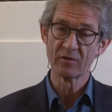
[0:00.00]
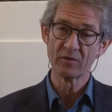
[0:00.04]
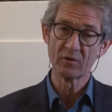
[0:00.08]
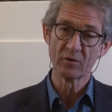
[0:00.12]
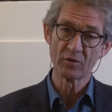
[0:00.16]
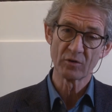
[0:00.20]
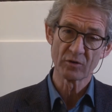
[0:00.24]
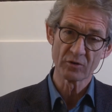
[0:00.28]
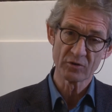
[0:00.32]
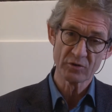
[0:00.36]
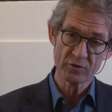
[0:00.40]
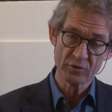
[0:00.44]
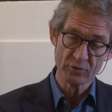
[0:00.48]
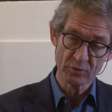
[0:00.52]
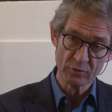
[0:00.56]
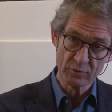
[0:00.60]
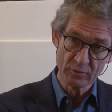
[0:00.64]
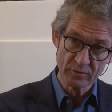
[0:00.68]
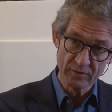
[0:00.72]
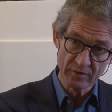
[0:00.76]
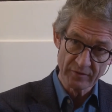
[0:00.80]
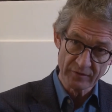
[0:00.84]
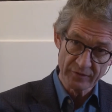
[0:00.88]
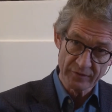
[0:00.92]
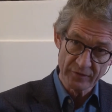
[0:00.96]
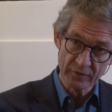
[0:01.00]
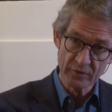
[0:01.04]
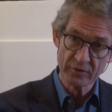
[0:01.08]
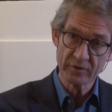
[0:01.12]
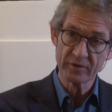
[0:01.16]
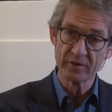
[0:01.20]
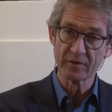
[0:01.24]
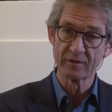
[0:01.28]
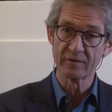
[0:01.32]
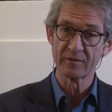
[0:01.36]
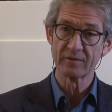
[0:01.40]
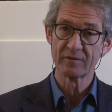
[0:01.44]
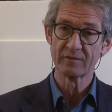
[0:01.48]
or to a
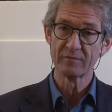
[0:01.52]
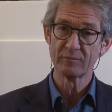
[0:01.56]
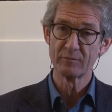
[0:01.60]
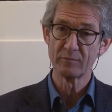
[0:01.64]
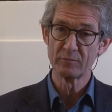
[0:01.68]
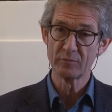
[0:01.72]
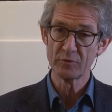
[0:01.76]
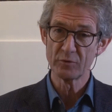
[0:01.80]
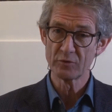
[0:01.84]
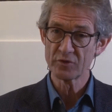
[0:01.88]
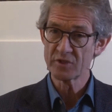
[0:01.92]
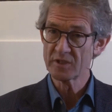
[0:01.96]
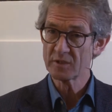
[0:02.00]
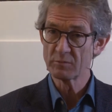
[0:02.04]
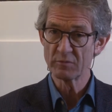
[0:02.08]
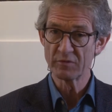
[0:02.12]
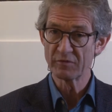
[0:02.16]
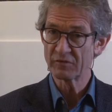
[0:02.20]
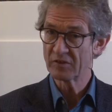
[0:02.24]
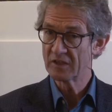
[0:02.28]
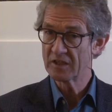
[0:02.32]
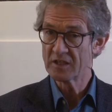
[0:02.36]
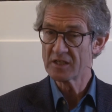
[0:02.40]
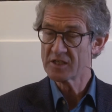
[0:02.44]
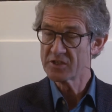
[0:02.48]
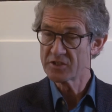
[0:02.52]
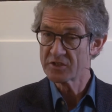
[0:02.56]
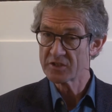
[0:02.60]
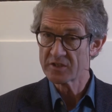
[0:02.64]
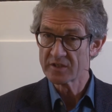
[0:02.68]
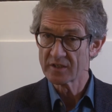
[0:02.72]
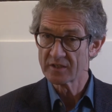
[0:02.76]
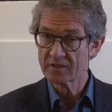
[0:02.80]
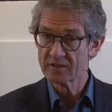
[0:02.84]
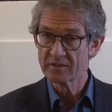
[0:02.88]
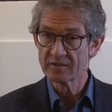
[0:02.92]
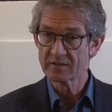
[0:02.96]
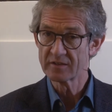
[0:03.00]
further museum of
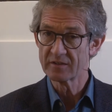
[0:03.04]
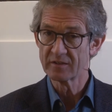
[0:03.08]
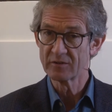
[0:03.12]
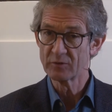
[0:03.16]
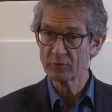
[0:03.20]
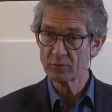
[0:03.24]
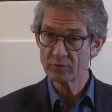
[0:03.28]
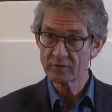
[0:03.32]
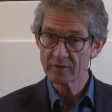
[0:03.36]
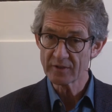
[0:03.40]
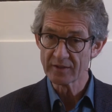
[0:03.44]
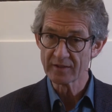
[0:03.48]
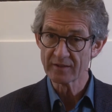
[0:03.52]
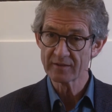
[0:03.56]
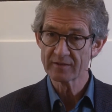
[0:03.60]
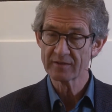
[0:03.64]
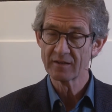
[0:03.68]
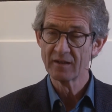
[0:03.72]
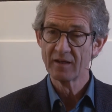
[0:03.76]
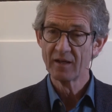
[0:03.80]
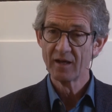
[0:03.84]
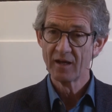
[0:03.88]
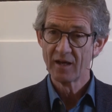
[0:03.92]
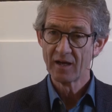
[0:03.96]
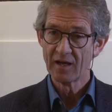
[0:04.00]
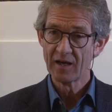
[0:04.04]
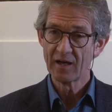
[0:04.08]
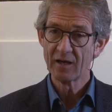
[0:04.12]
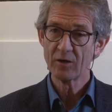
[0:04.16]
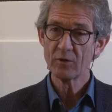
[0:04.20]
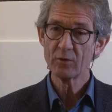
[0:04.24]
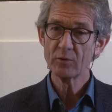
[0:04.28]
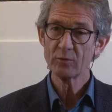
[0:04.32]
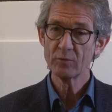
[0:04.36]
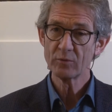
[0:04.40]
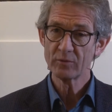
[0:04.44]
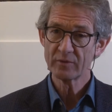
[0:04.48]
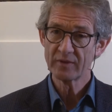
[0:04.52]
religious art in Utrecht,
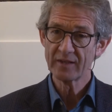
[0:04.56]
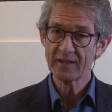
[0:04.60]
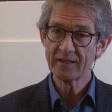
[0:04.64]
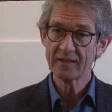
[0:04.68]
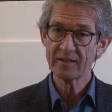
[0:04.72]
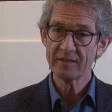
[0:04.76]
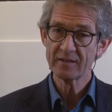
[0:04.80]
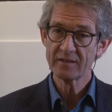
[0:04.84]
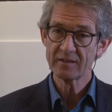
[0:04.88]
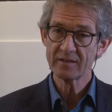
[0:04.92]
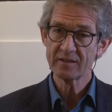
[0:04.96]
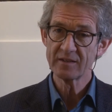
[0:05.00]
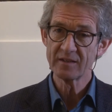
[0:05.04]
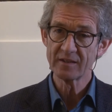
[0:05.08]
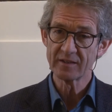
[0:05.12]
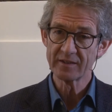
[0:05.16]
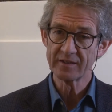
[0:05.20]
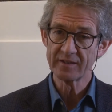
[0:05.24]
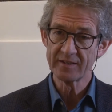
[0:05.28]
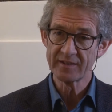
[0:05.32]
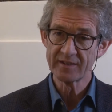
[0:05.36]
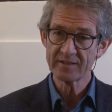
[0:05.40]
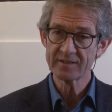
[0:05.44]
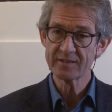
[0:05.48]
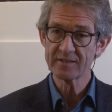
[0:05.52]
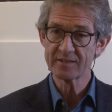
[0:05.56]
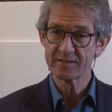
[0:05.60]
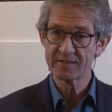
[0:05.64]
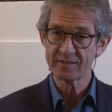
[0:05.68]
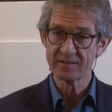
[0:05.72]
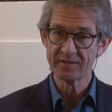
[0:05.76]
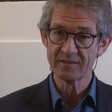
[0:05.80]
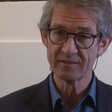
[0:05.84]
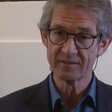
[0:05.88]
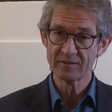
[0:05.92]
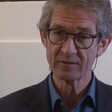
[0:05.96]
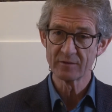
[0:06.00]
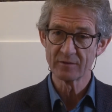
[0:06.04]
how then the
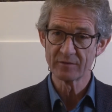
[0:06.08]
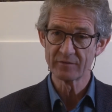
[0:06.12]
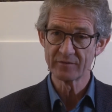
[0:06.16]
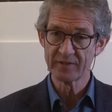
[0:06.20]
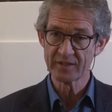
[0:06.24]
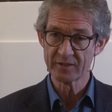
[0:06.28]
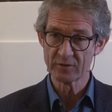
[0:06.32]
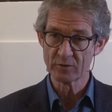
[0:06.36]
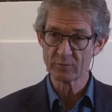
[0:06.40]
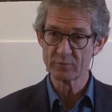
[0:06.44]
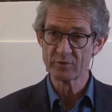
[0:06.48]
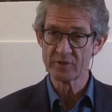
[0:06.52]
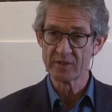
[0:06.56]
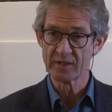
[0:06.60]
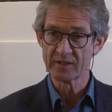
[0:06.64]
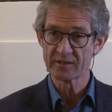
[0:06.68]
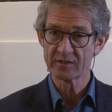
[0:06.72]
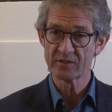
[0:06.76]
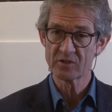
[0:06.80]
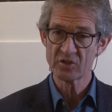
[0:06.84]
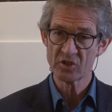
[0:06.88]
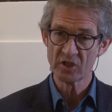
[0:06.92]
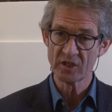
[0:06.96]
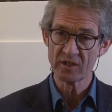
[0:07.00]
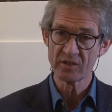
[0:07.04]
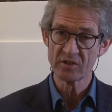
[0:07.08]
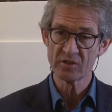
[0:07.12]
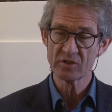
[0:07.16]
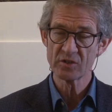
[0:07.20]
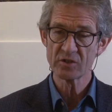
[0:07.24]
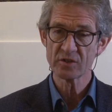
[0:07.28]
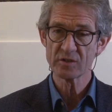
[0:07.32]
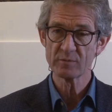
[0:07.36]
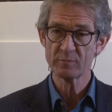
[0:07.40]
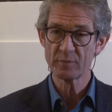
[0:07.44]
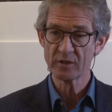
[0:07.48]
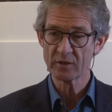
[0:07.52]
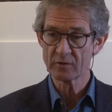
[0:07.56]
identity of that object
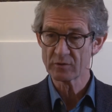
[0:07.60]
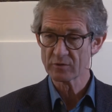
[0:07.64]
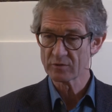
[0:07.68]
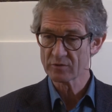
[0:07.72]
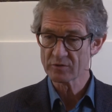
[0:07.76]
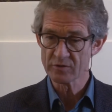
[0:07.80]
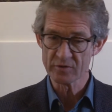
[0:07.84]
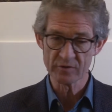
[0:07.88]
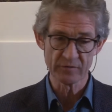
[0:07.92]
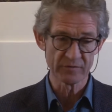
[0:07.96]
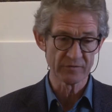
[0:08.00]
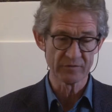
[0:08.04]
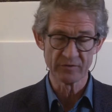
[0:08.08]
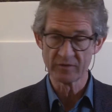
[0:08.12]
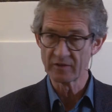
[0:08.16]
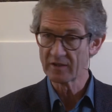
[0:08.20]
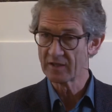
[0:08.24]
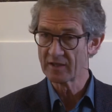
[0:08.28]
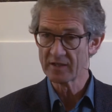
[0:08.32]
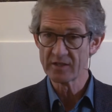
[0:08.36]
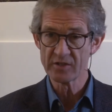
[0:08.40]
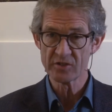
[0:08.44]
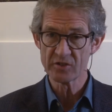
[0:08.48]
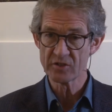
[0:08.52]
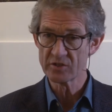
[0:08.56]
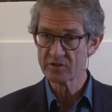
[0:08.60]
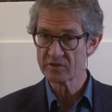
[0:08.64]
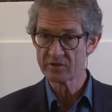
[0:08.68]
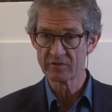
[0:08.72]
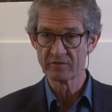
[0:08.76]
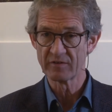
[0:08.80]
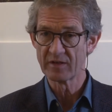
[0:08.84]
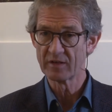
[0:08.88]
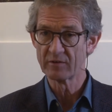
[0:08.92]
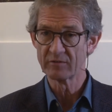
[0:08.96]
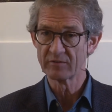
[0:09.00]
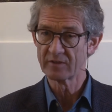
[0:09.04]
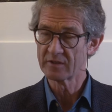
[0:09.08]
changes because of the relations
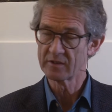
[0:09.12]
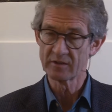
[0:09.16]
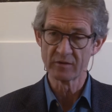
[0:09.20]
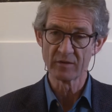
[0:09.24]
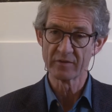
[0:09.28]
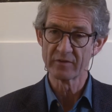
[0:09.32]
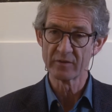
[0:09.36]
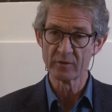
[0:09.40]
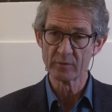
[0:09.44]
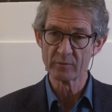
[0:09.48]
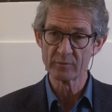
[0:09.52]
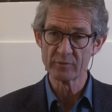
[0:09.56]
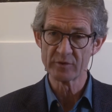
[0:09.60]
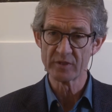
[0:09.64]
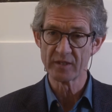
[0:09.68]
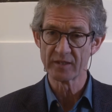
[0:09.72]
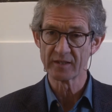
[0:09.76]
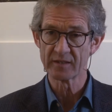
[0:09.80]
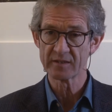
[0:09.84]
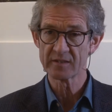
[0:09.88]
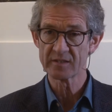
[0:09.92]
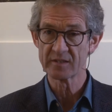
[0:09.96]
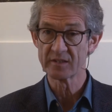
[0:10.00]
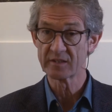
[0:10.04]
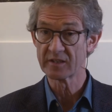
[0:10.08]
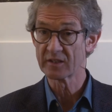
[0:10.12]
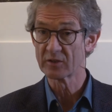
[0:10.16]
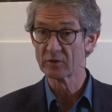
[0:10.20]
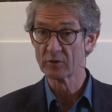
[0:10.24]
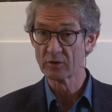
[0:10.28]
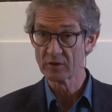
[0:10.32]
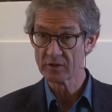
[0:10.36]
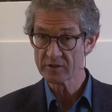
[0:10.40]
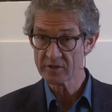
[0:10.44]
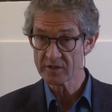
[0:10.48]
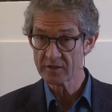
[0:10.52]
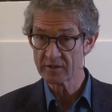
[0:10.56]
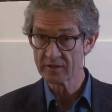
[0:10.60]
around the other objects, the
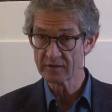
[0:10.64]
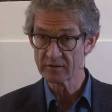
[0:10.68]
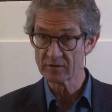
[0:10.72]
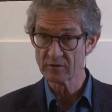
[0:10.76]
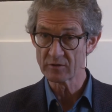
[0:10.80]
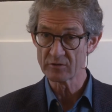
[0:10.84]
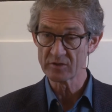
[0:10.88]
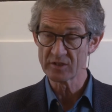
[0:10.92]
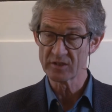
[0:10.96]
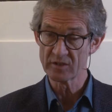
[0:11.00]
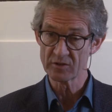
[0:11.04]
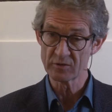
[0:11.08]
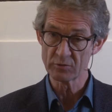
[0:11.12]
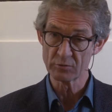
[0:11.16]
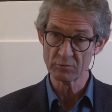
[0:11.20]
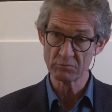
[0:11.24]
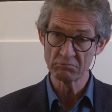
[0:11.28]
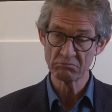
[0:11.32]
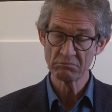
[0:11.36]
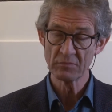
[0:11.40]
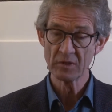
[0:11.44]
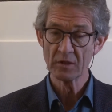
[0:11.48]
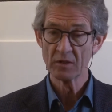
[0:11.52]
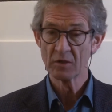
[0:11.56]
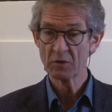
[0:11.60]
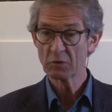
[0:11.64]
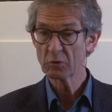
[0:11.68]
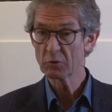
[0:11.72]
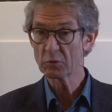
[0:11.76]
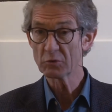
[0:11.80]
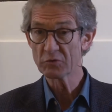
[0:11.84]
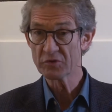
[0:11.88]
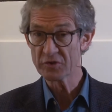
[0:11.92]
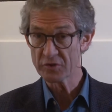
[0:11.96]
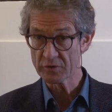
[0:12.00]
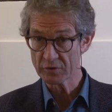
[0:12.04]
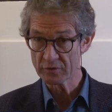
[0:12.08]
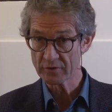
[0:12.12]
technology that goes into
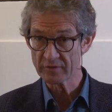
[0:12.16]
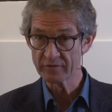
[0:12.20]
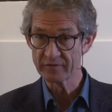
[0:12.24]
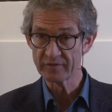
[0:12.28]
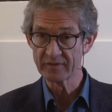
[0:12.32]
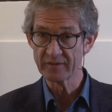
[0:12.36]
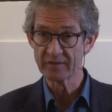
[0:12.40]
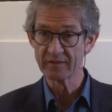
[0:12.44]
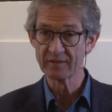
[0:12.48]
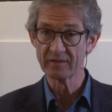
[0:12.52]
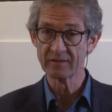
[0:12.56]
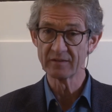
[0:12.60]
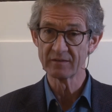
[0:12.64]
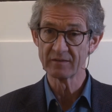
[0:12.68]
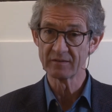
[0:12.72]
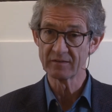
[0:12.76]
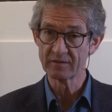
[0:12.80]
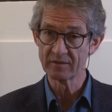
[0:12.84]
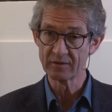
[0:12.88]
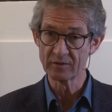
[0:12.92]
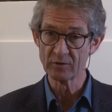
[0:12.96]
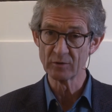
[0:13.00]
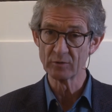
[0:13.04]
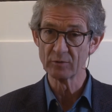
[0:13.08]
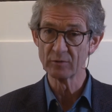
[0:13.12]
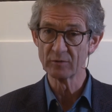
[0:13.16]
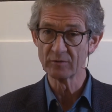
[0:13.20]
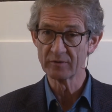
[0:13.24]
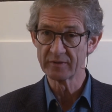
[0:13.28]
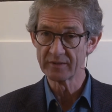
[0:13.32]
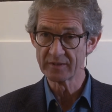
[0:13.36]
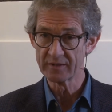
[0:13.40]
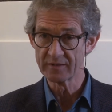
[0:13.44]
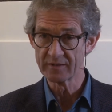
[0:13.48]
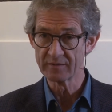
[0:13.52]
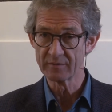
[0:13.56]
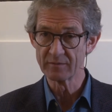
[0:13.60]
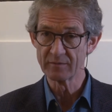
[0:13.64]
conserving the gold
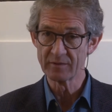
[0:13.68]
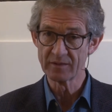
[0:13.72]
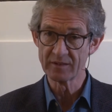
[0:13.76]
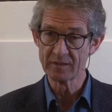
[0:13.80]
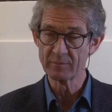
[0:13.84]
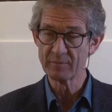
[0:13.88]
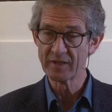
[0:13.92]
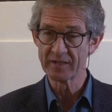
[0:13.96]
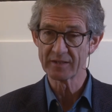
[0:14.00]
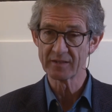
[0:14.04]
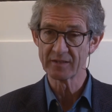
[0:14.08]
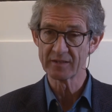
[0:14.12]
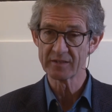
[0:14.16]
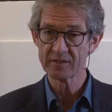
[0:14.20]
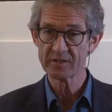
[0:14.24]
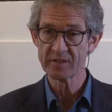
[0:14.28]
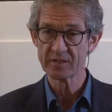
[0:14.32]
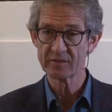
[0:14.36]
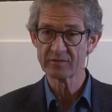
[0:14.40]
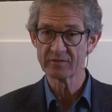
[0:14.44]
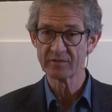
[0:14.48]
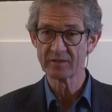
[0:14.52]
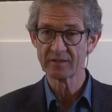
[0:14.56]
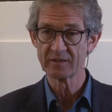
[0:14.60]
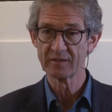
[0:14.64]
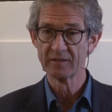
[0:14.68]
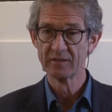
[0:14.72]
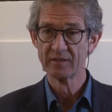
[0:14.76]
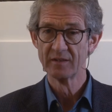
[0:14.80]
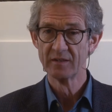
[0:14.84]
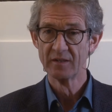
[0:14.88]
and the metal, etc.